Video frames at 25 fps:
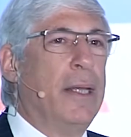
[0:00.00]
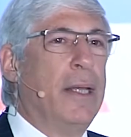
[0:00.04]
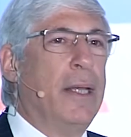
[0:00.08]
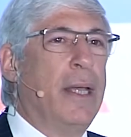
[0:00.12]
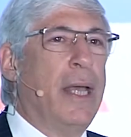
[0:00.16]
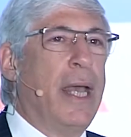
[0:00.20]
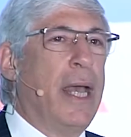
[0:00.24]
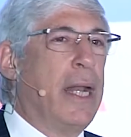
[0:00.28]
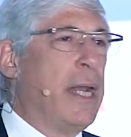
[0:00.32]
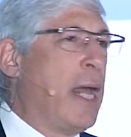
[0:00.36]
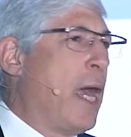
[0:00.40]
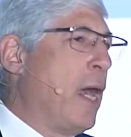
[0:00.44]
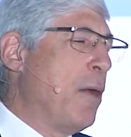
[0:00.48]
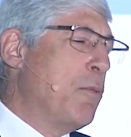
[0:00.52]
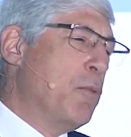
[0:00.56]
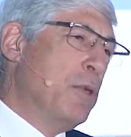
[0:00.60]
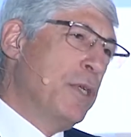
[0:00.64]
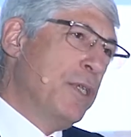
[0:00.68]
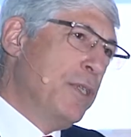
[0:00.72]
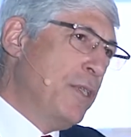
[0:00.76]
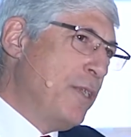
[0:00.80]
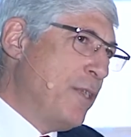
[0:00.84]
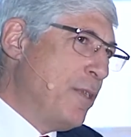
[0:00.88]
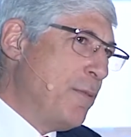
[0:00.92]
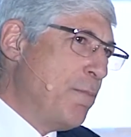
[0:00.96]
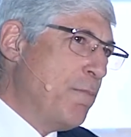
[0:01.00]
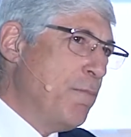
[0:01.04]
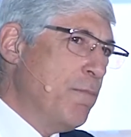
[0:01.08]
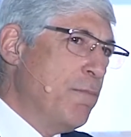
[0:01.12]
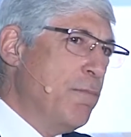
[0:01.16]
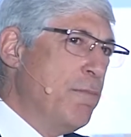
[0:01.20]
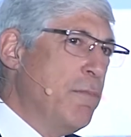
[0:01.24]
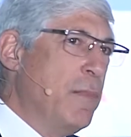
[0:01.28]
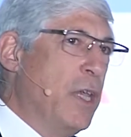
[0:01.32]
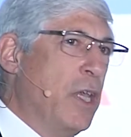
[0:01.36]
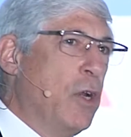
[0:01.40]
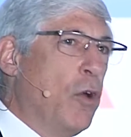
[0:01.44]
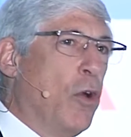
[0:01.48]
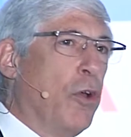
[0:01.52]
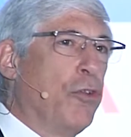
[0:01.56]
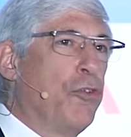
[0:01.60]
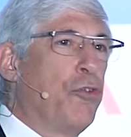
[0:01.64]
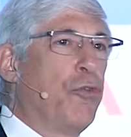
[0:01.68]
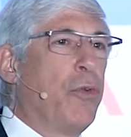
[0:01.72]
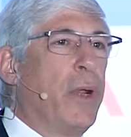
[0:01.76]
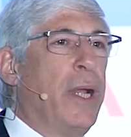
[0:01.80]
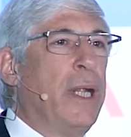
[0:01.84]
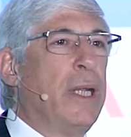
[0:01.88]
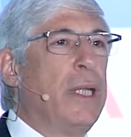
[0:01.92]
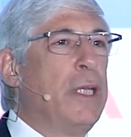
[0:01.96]
And I was in
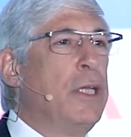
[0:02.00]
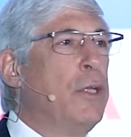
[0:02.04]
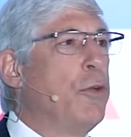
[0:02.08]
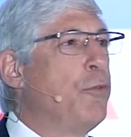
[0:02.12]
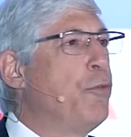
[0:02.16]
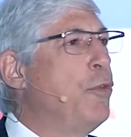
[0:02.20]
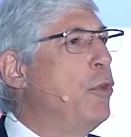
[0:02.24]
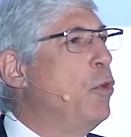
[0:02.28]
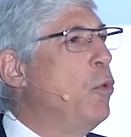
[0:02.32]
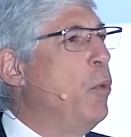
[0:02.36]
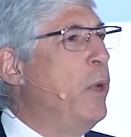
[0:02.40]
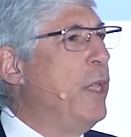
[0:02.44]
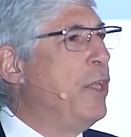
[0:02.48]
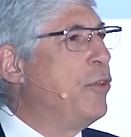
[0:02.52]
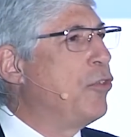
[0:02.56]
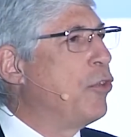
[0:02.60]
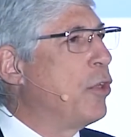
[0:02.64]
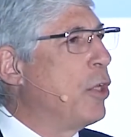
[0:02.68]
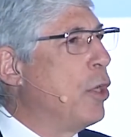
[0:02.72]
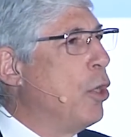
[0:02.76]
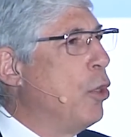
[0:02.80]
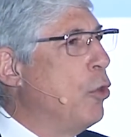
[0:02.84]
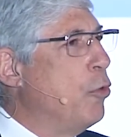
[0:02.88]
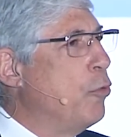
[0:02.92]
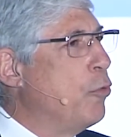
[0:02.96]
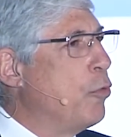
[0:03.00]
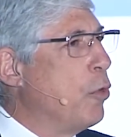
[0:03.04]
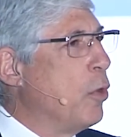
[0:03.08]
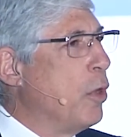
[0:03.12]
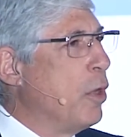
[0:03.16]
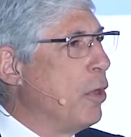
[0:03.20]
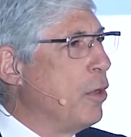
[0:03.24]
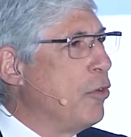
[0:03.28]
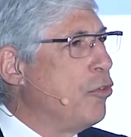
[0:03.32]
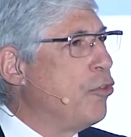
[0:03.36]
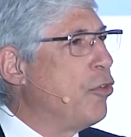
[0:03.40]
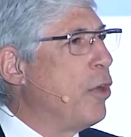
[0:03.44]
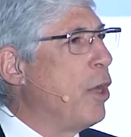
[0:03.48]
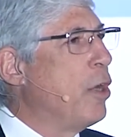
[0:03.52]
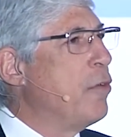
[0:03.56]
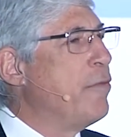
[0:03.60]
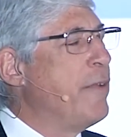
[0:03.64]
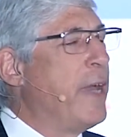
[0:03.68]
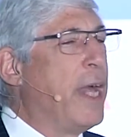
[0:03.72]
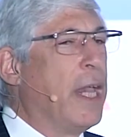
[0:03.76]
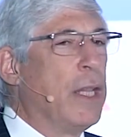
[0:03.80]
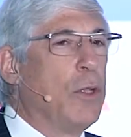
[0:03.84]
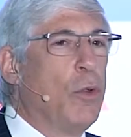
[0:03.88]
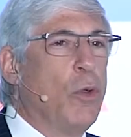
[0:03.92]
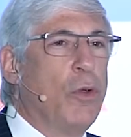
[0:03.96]
Australia a few weeks ago for a shared
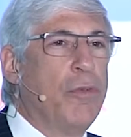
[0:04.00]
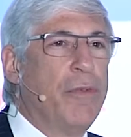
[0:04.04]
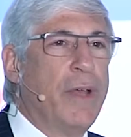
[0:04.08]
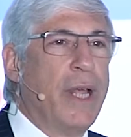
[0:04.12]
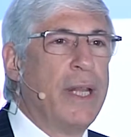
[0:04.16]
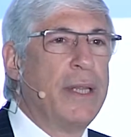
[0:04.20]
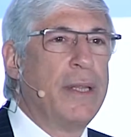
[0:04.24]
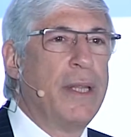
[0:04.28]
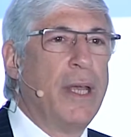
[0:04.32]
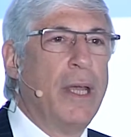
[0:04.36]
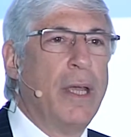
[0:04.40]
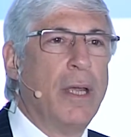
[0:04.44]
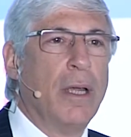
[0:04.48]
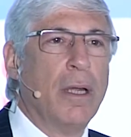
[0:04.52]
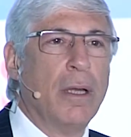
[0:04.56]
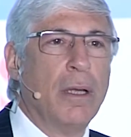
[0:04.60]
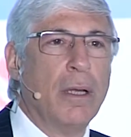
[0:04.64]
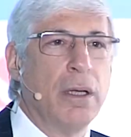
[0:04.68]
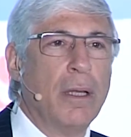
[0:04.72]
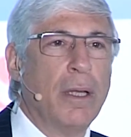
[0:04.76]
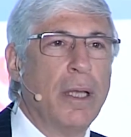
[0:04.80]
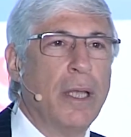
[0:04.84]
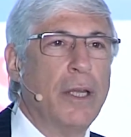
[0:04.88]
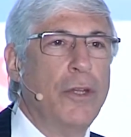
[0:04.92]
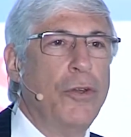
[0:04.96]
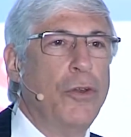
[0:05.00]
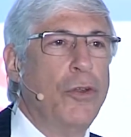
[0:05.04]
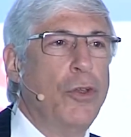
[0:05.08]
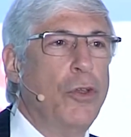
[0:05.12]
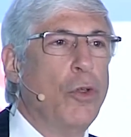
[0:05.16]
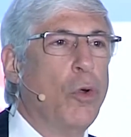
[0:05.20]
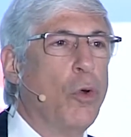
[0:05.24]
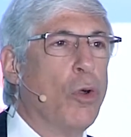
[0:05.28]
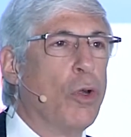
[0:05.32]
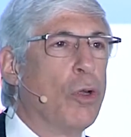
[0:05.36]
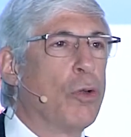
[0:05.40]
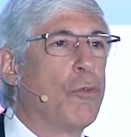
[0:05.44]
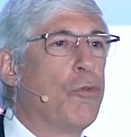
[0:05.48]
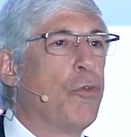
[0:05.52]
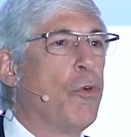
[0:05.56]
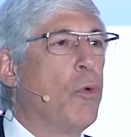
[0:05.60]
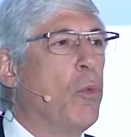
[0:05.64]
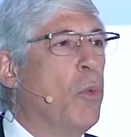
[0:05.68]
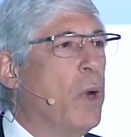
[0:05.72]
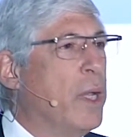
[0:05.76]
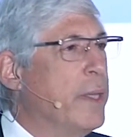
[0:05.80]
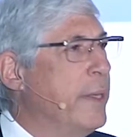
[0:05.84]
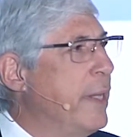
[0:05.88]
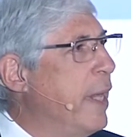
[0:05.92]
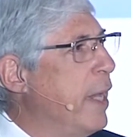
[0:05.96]
value event there, in New York for
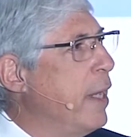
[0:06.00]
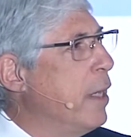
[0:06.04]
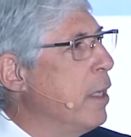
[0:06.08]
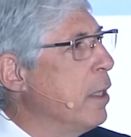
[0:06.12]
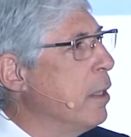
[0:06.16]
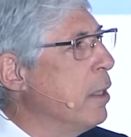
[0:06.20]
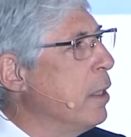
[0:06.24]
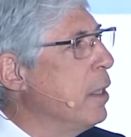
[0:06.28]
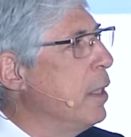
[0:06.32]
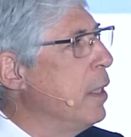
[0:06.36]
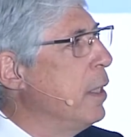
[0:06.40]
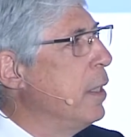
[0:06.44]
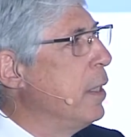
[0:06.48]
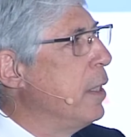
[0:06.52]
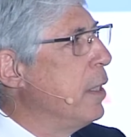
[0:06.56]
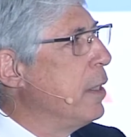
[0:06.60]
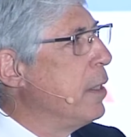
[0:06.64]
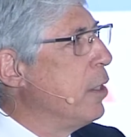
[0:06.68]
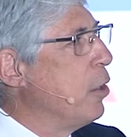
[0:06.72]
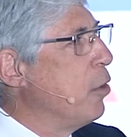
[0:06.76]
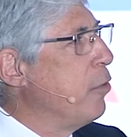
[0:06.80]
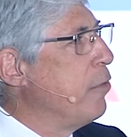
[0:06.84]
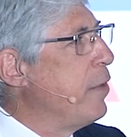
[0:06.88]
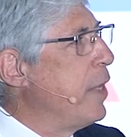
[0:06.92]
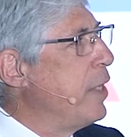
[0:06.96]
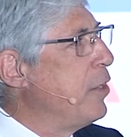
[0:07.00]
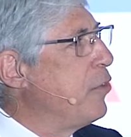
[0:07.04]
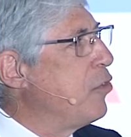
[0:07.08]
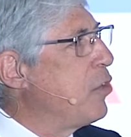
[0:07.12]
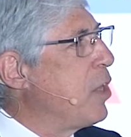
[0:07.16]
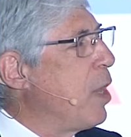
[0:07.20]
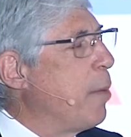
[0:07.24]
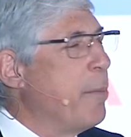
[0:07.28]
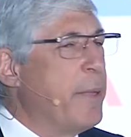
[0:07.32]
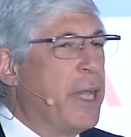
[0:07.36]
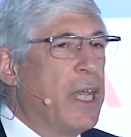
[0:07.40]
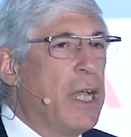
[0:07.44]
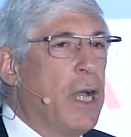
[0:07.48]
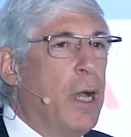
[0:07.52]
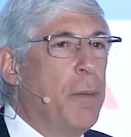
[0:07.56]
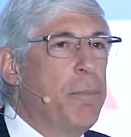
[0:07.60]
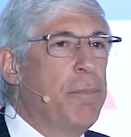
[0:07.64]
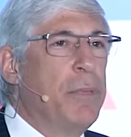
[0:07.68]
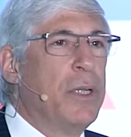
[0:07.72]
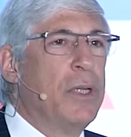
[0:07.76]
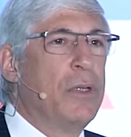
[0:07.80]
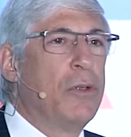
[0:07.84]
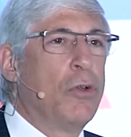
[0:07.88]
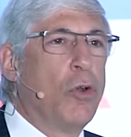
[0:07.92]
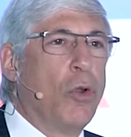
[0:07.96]
one there. There are events coming up
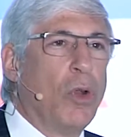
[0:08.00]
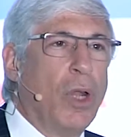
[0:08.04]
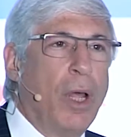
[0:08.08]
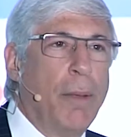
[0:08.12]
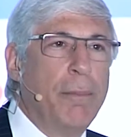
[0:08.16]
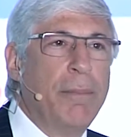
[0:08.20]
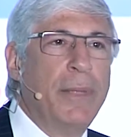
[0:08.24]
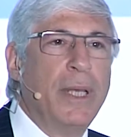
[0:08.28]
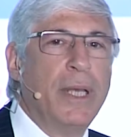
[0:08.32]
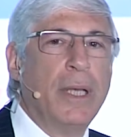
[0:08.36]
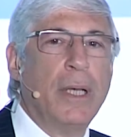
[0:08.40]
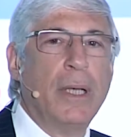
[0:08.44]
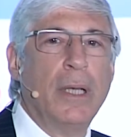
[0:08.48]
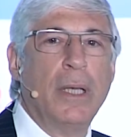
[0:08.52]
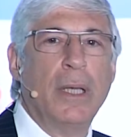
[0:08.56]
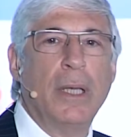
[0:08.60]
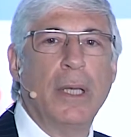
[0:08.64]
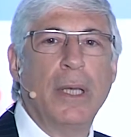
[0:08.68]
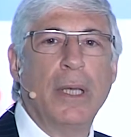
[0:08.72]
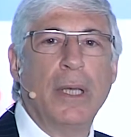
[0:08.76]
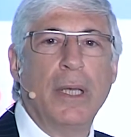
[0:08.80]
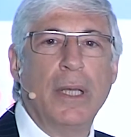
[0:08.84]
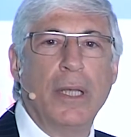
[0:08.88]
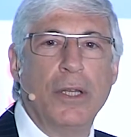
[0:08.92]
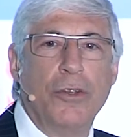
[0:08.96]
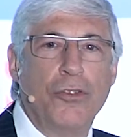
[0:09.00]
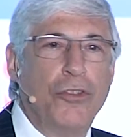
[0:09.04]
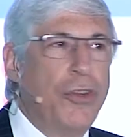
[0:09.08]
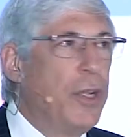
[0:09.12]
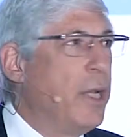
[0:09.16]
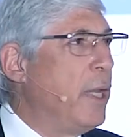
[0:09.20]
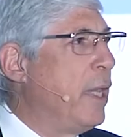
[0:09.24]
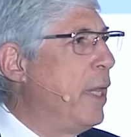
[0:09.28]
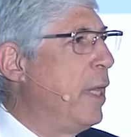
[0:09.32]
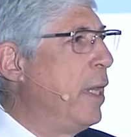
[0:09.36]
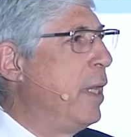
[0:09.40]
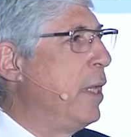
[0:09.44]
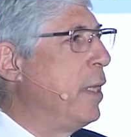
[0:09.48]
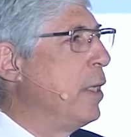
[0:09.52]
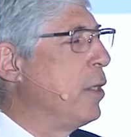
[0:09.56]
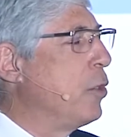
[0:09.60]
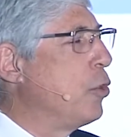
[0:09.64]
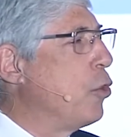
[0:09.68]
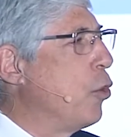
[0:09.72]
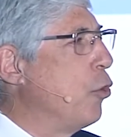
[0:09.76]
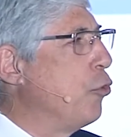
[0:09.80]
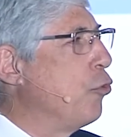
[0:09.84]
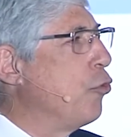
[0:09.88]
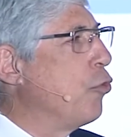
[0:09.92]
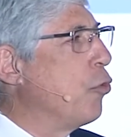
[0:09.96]
in Colombia, in Chile, in
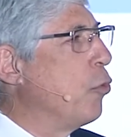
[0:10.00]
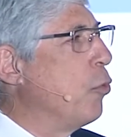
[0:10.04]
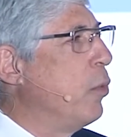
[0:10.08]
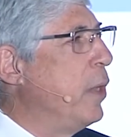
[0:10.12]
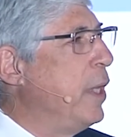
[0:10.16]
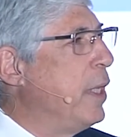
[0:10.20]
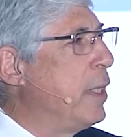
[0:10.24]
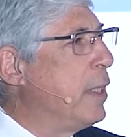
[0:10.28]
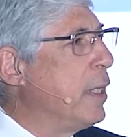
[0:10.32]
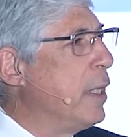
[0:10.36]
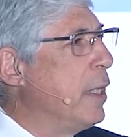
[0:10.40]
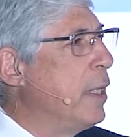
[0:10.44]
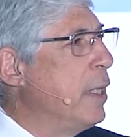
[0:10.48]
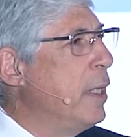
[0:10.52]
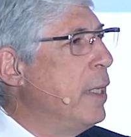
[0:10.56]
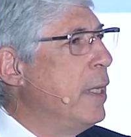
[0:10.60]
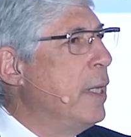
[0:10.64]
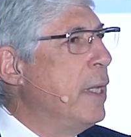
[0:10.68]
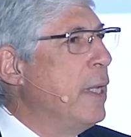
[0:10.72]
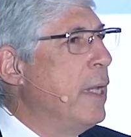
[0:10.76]
Costa Rica.